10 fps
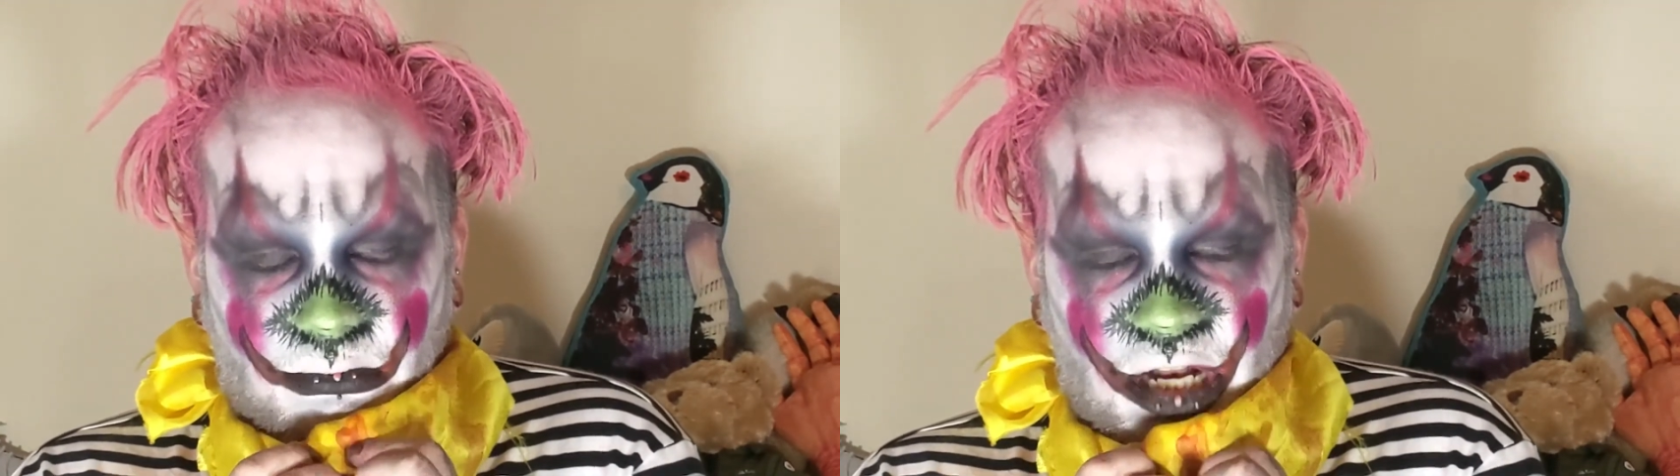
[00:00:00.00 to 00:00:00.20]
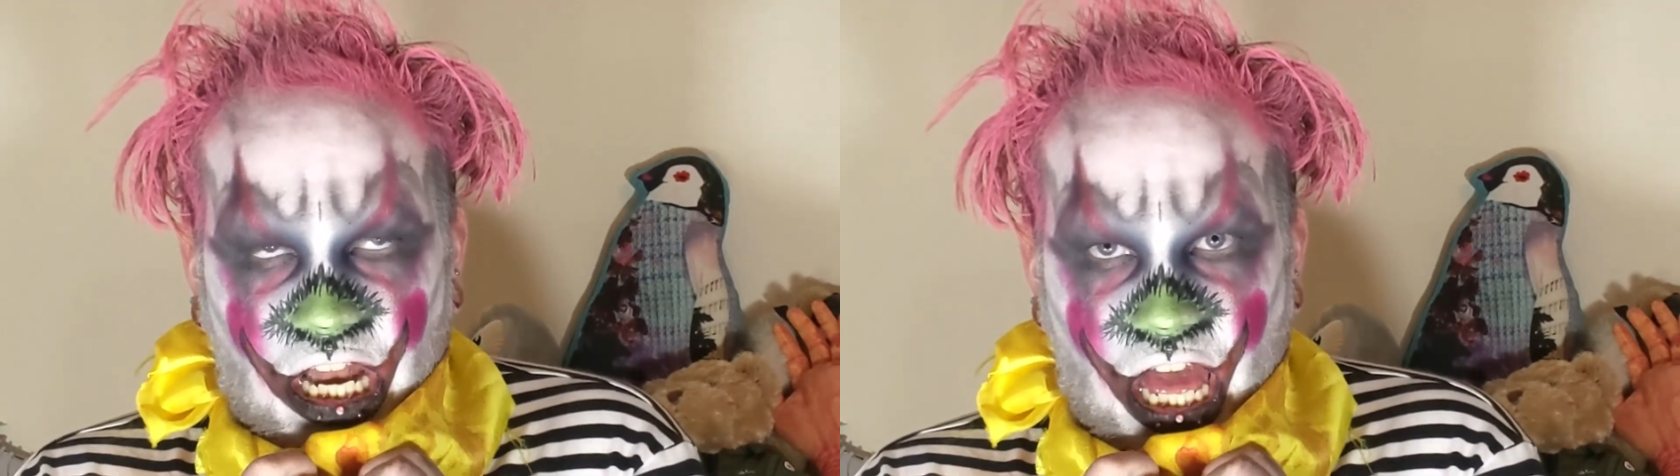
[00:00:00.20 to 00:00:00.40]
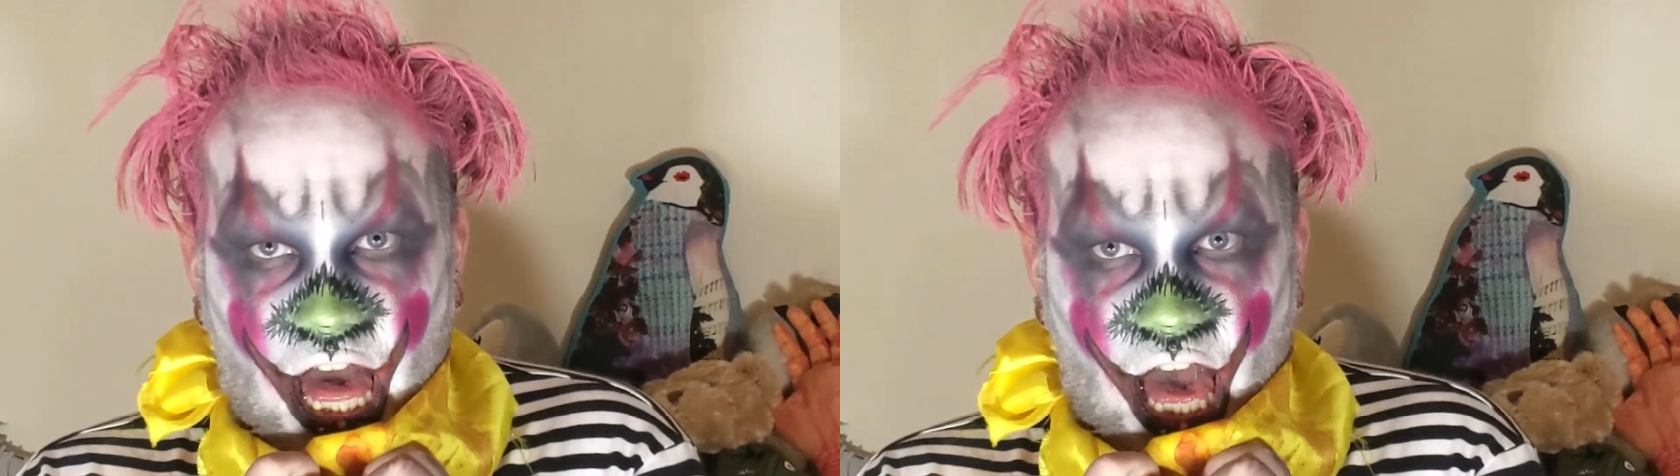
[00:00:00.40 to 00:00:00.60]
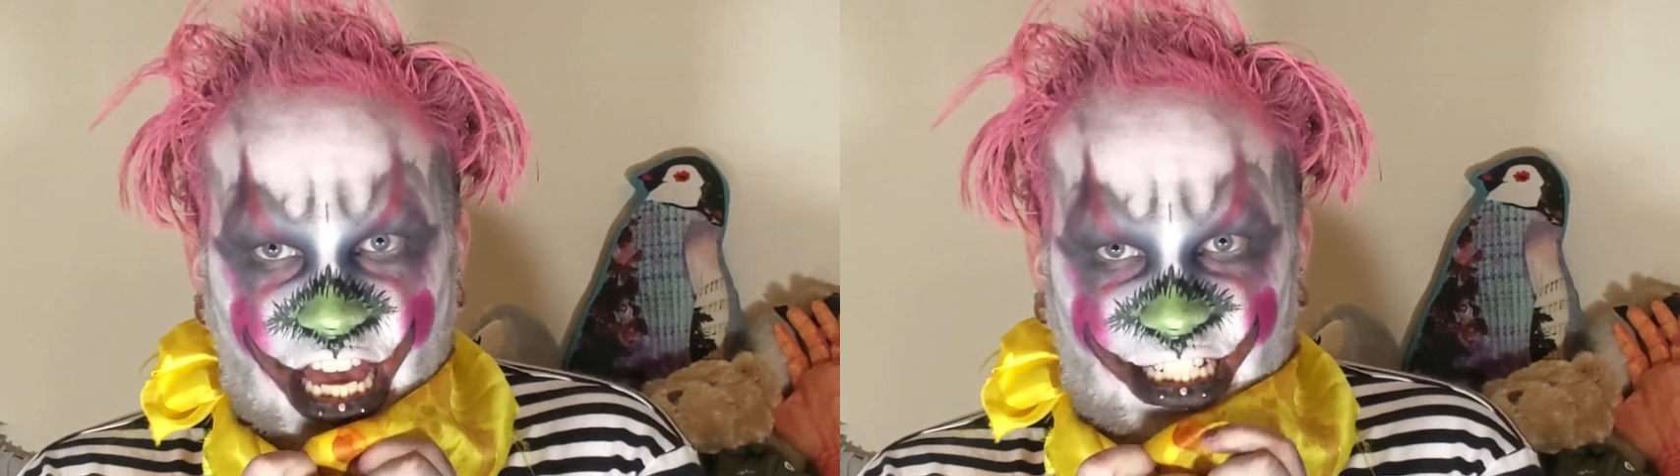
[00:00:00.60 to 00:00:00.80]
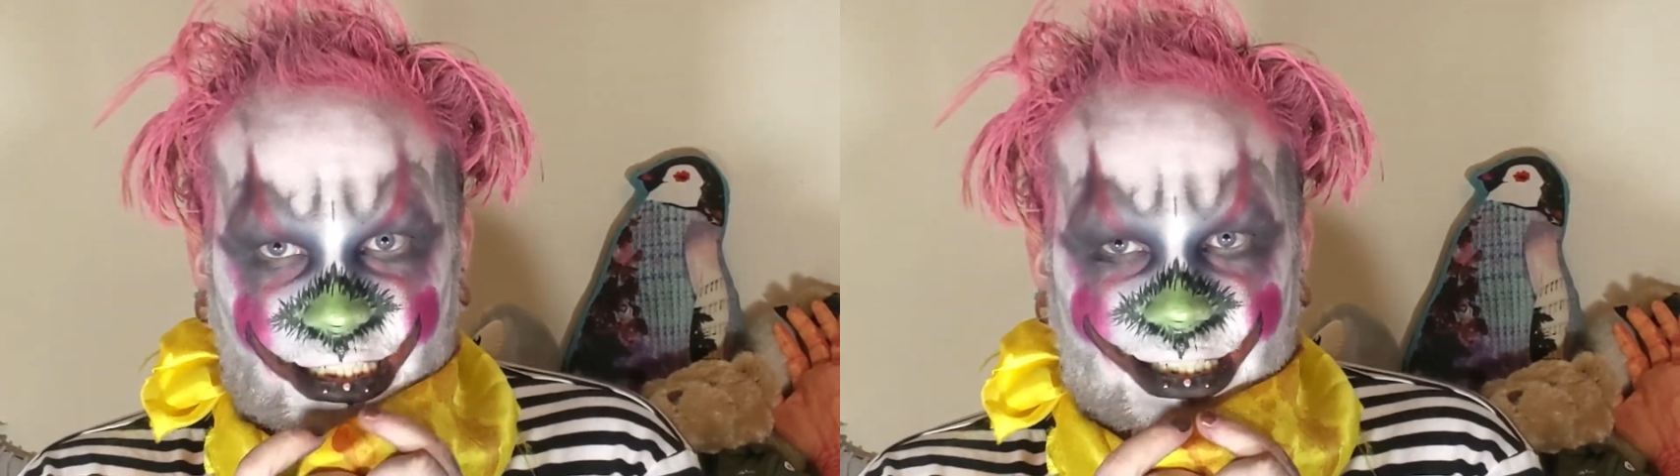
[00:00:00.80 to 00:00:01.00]

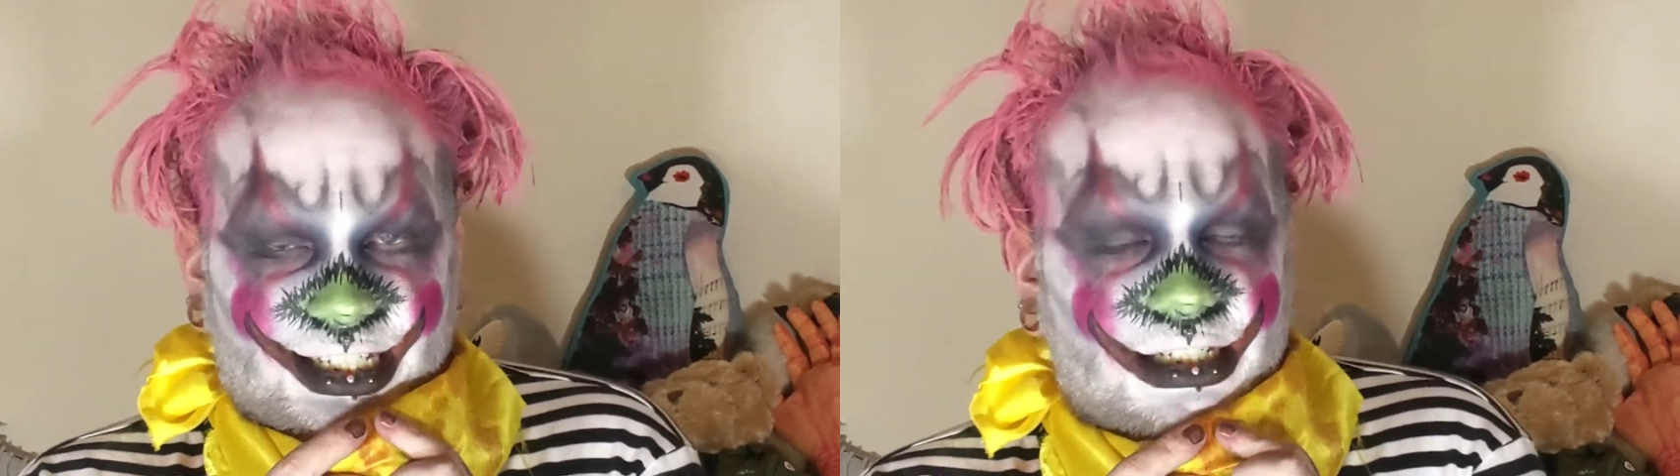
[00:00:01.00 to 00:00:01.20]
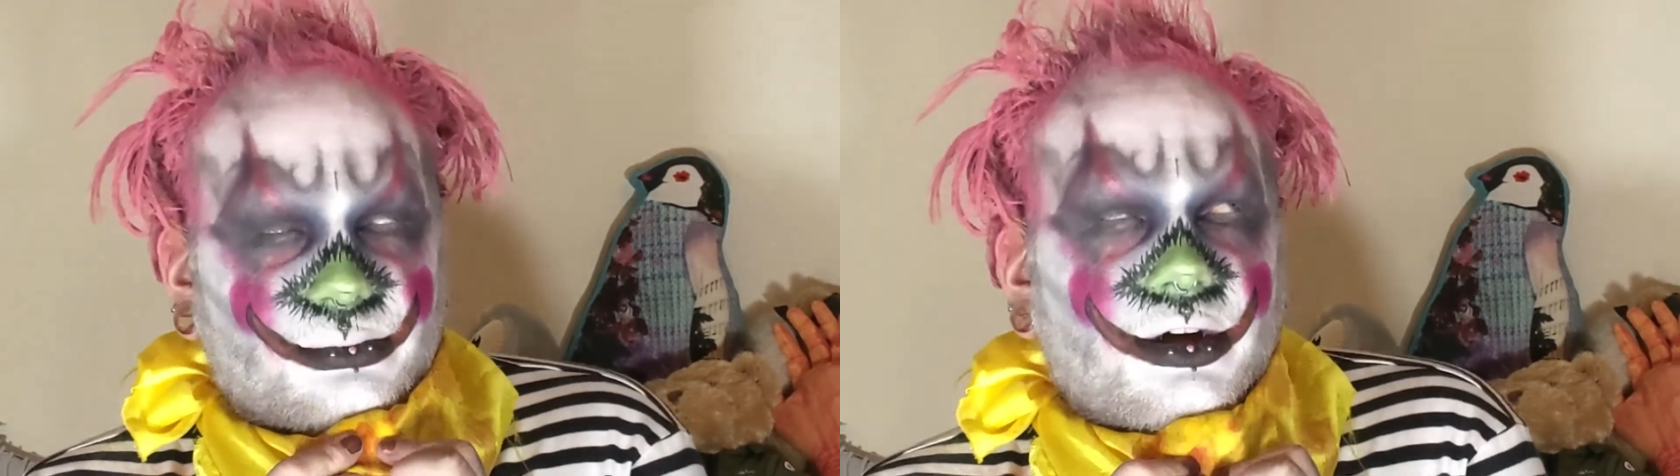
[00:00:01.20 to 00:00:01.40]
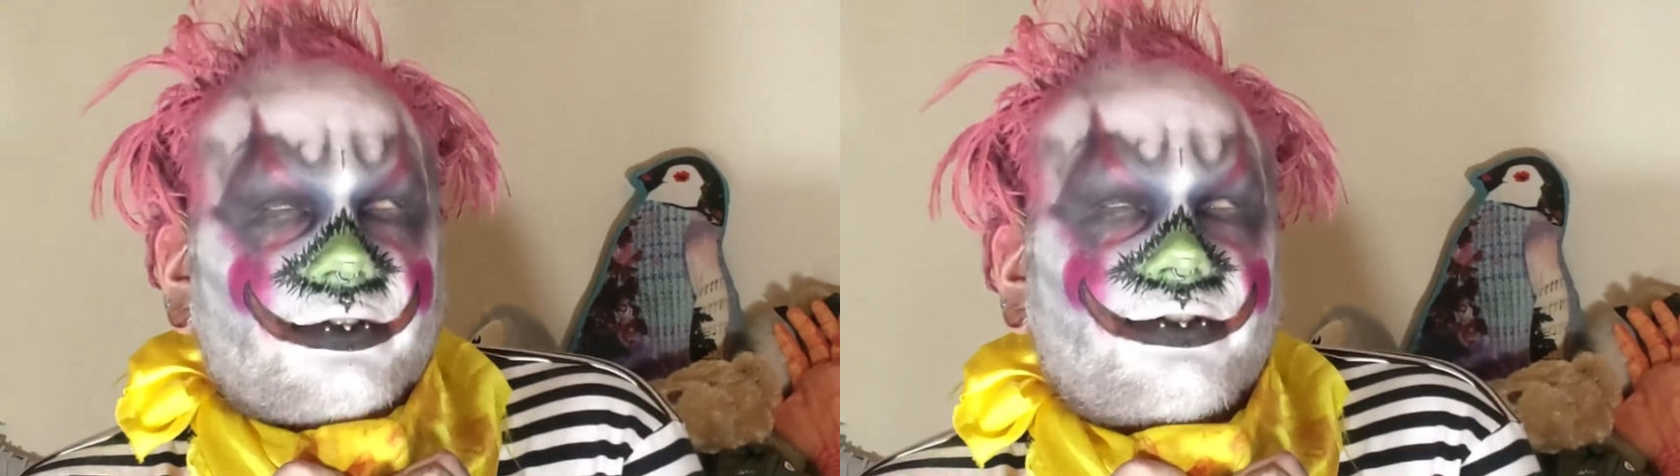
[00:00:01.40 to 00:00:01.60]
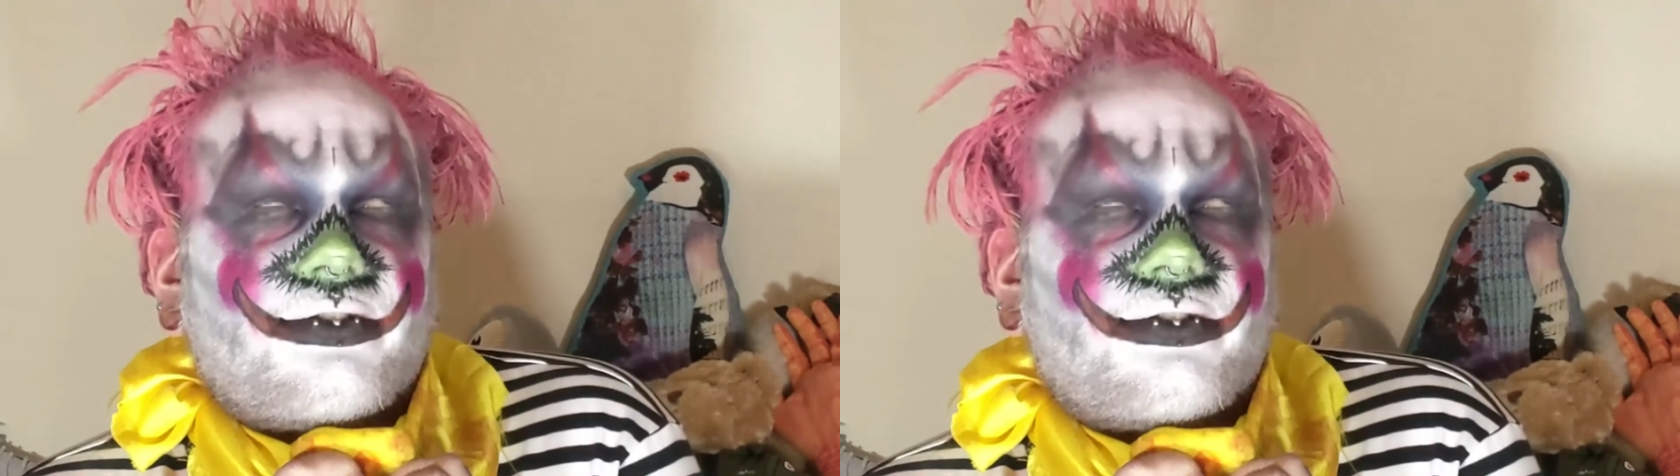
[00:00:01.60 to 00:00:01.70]
Blood is my